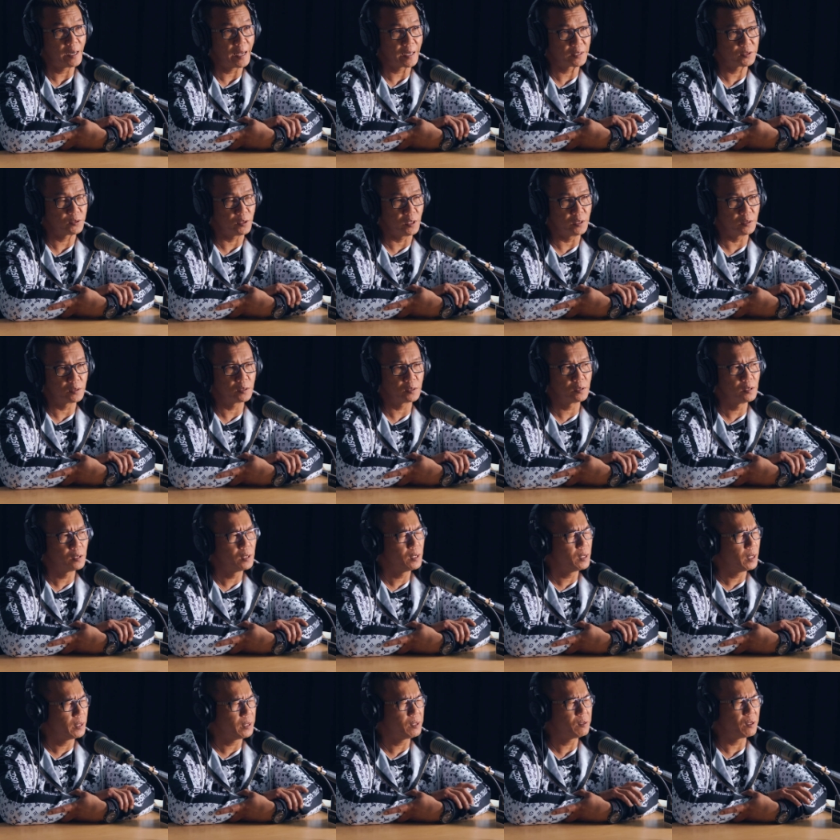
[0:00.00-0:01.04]
accident. I
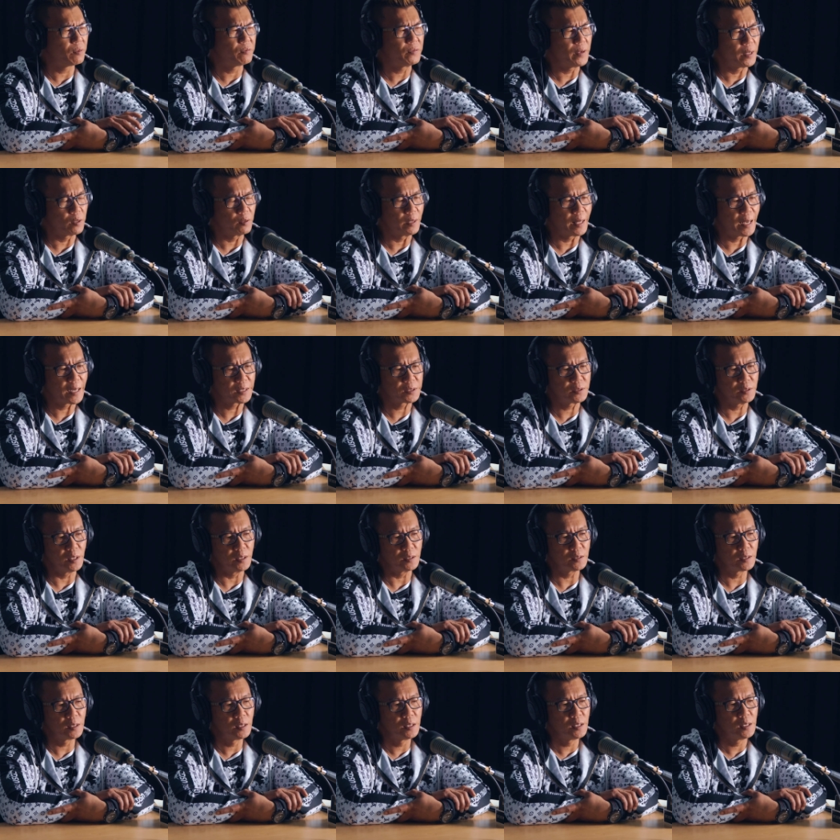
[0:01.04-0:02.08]
think a fatal
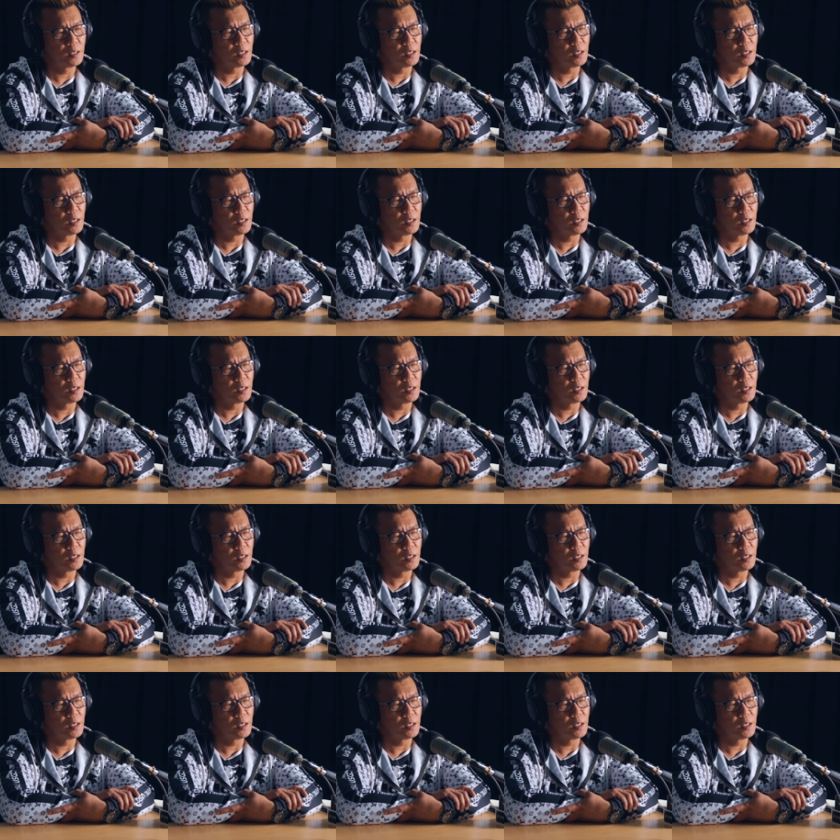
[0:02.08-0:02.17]
accident.